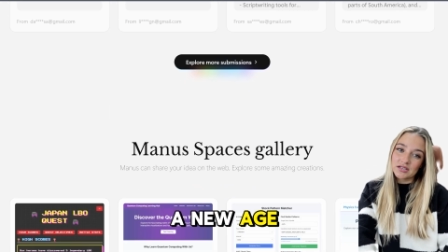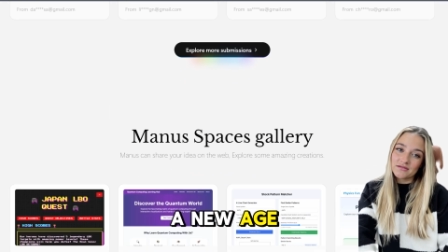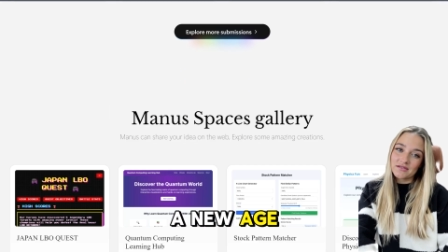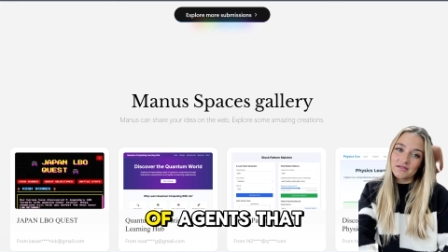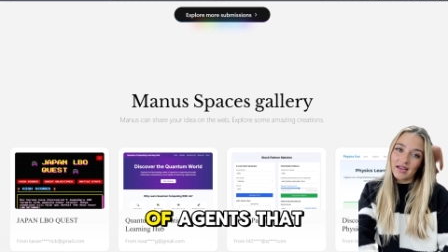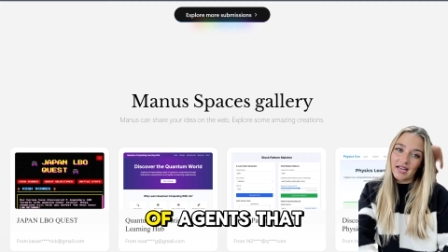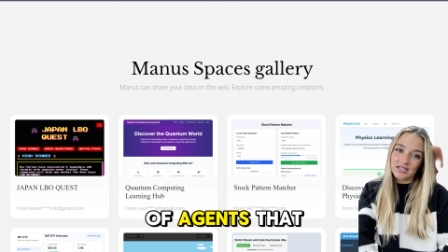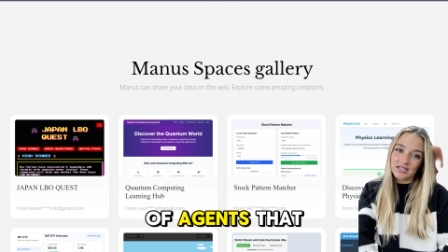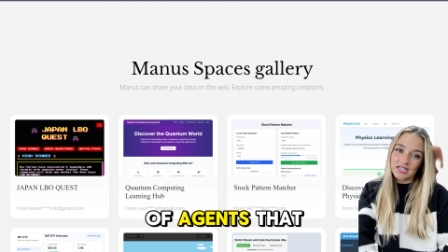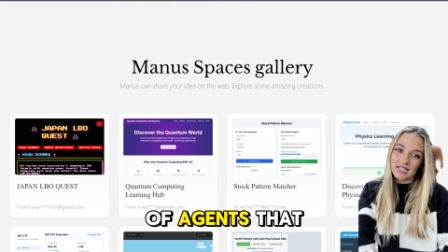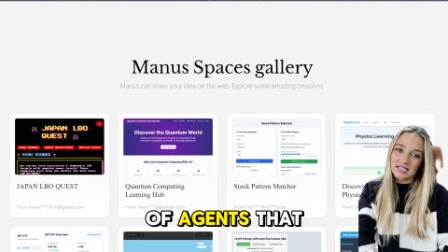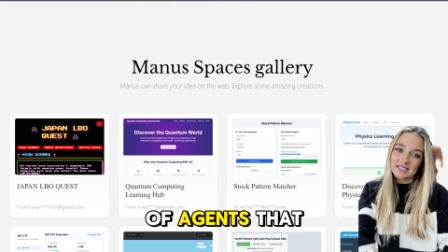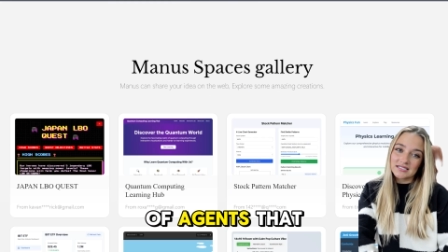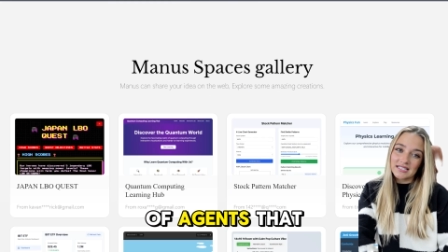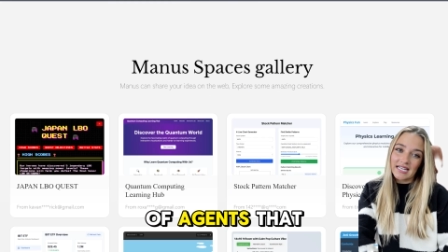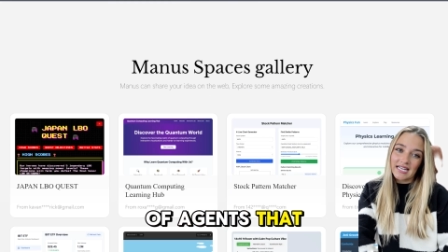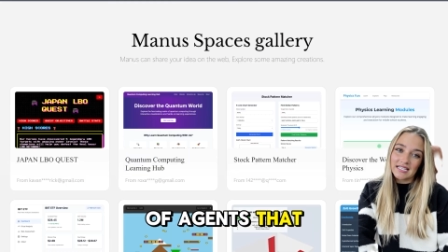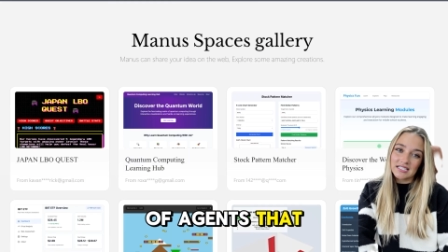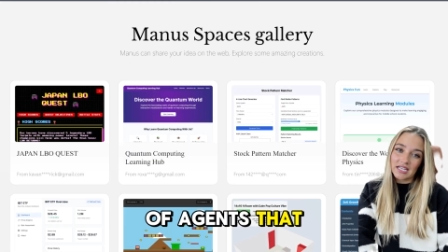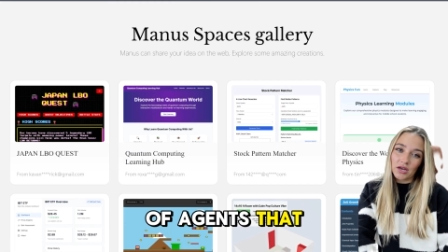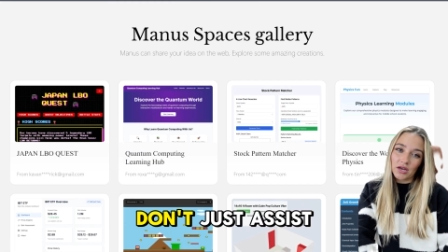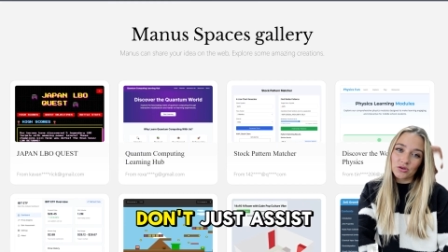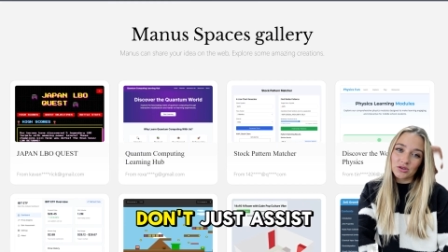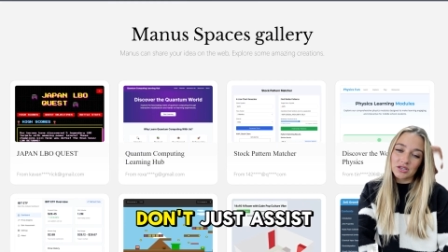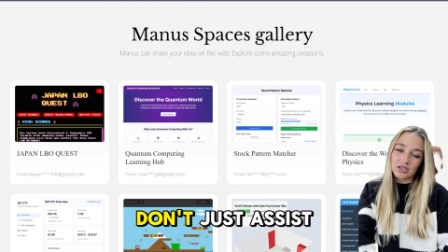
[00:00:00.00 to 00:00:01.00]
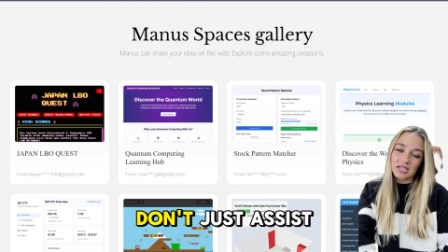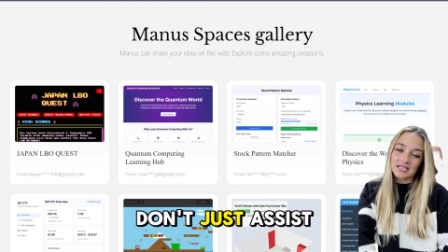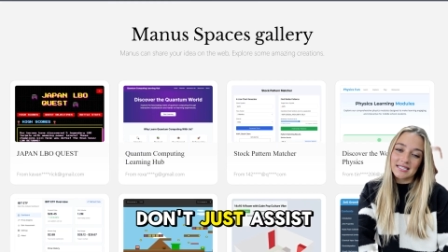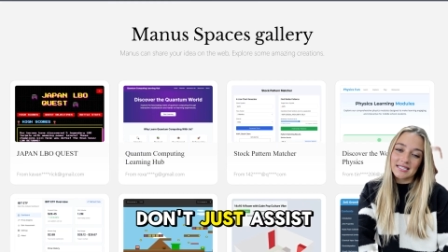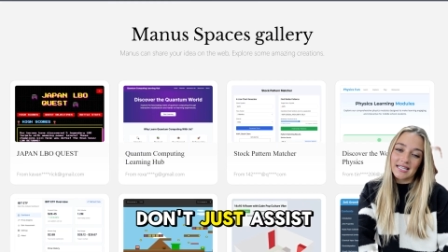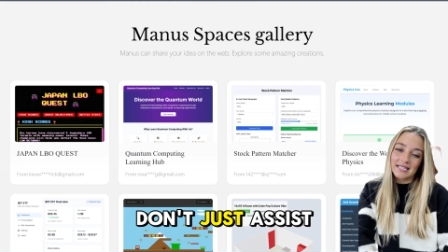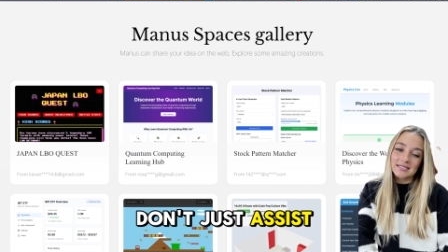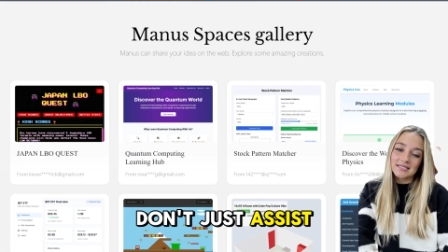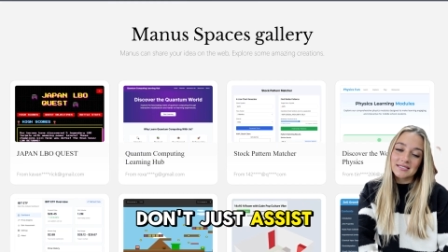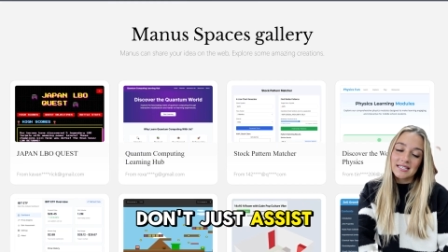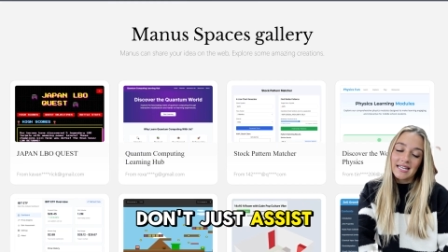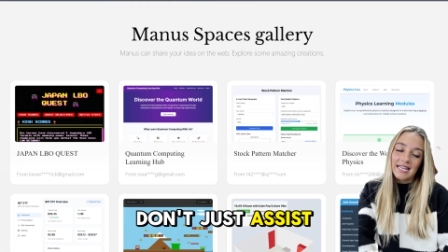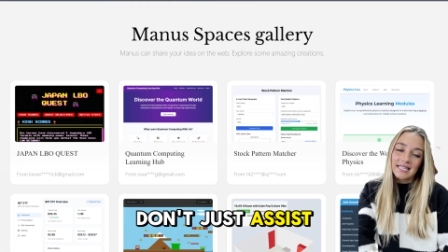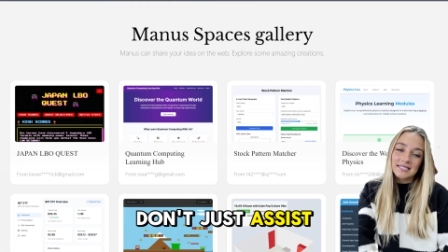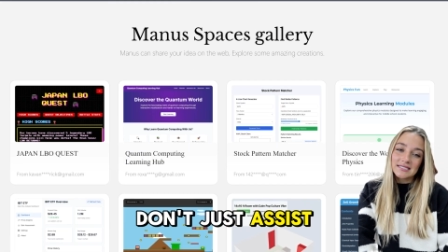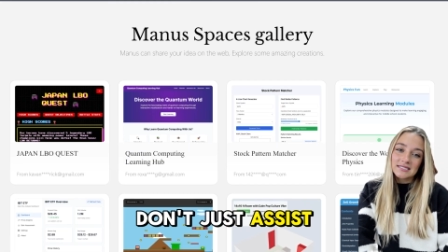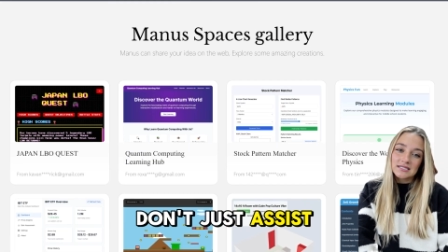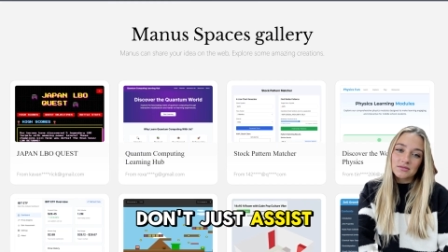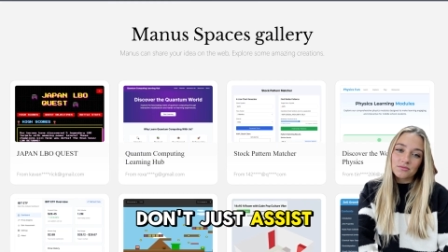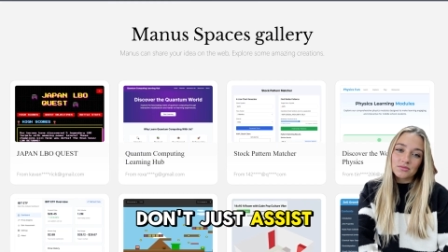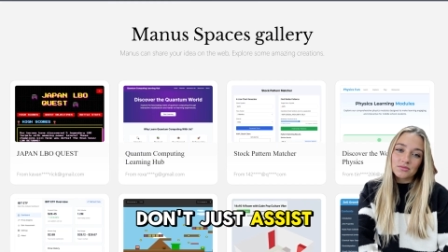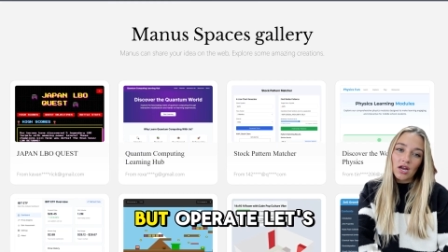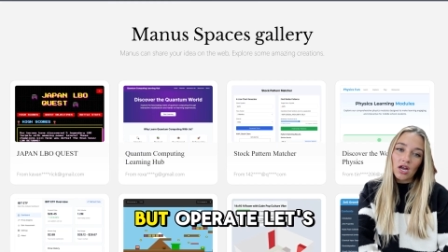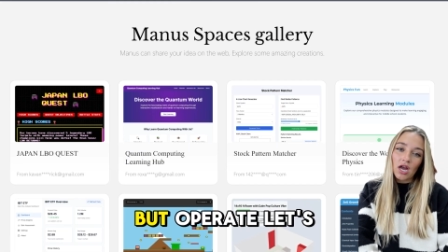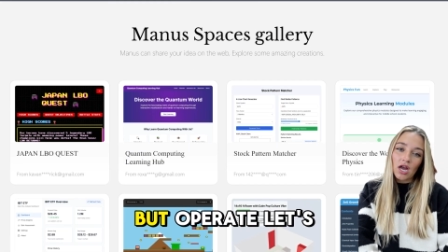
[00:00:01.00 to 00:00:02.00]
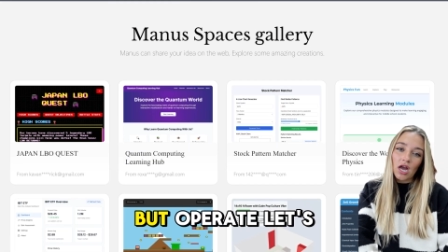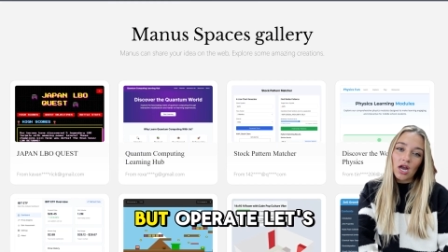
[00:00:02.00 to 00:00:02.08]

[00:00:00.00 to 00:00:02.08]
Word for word: of agents that don't just assist, but